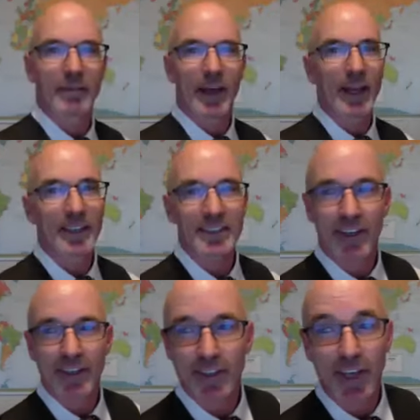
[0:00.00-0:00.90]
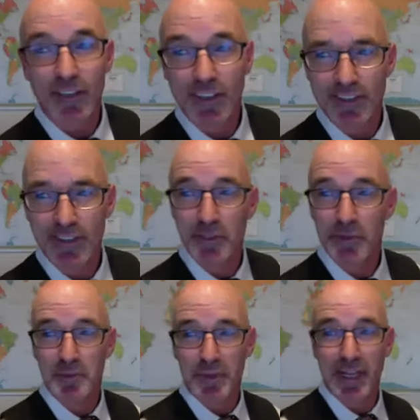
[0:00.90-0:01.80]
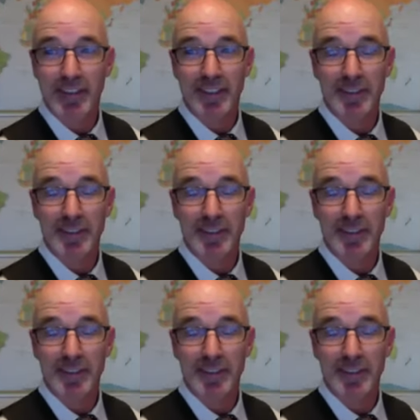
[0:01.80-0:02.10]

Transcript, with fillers: that has got nothing to do with branding.